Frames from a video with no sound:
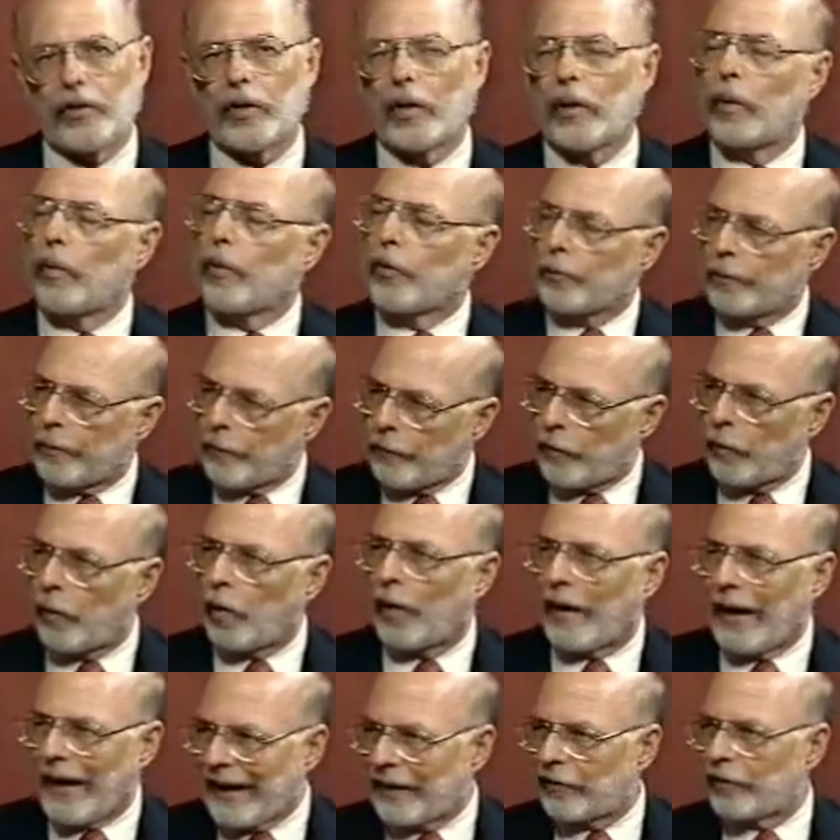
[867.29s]
so it was
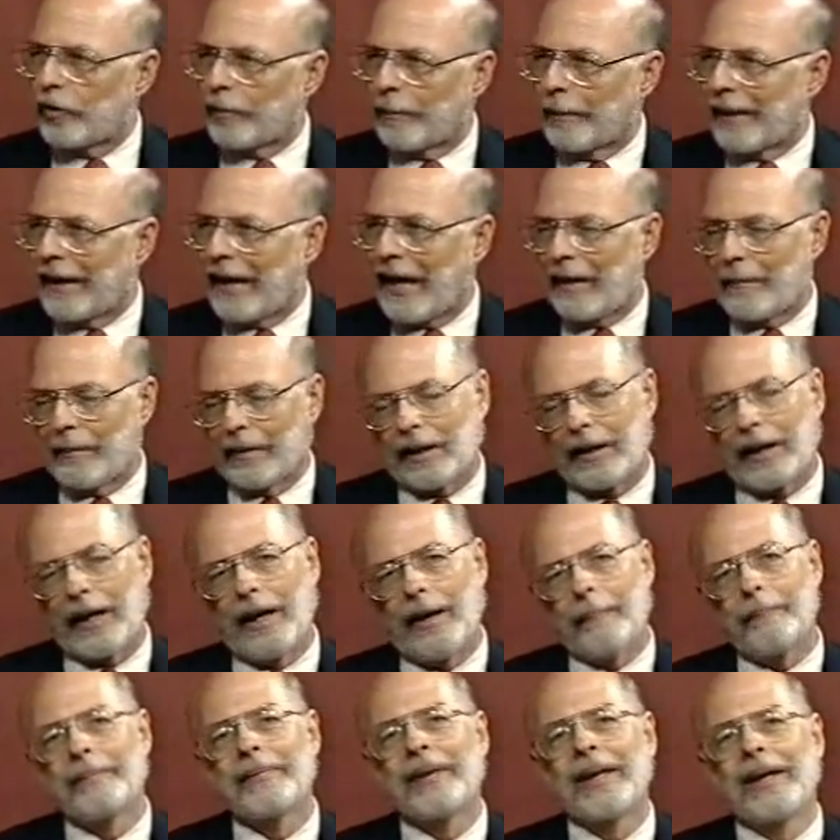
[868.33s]
before I actually became a
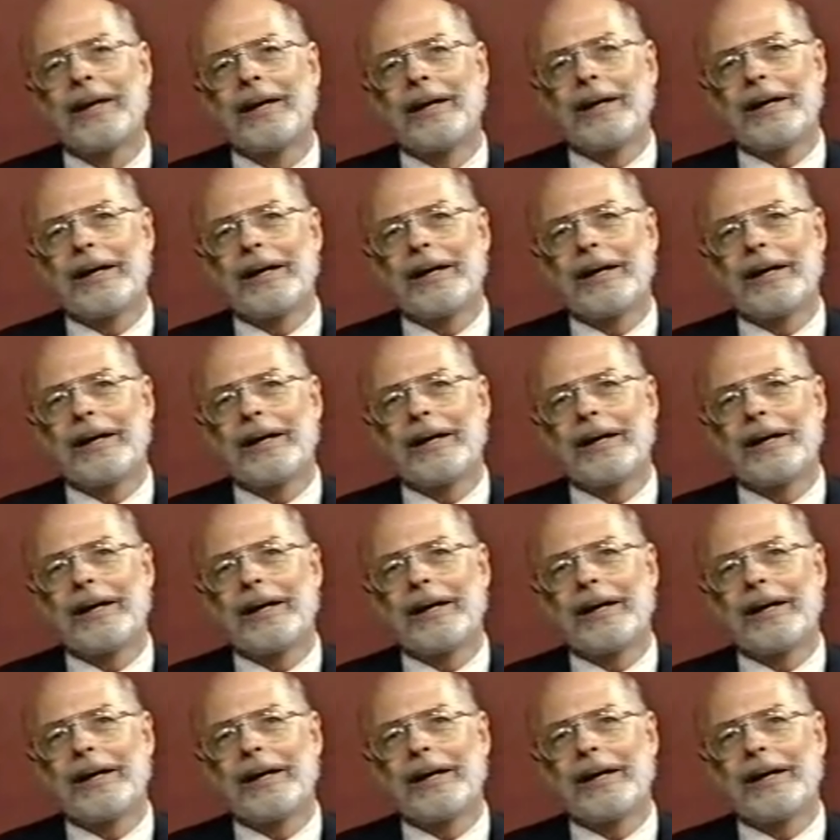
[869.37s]
cop.